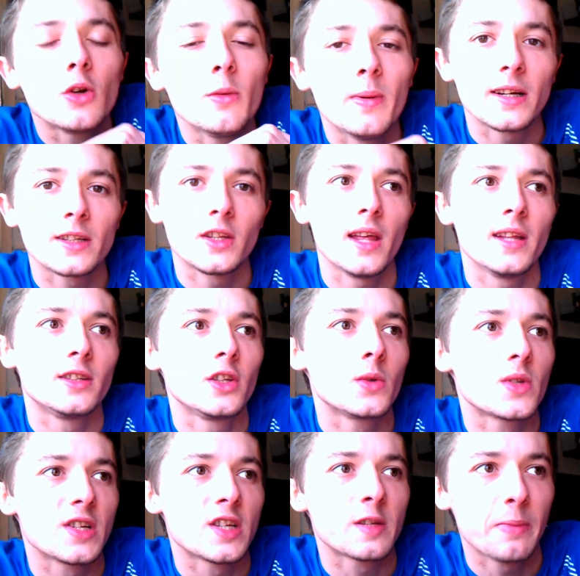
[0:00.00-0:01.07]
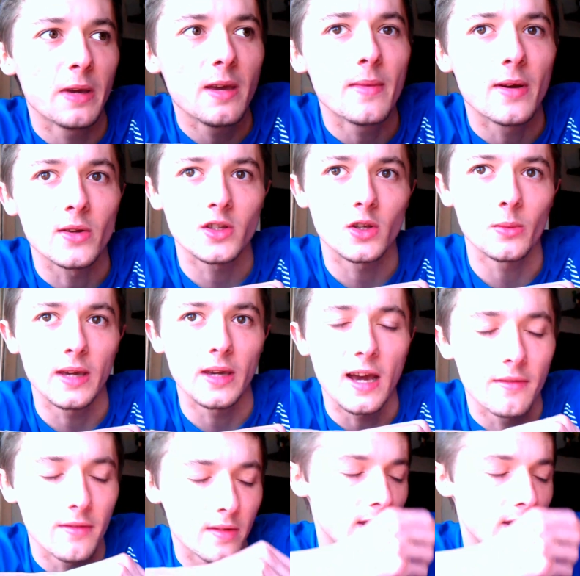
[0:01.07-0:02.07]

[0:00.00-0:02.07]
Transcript: I had to go back to and using a spare mouse that we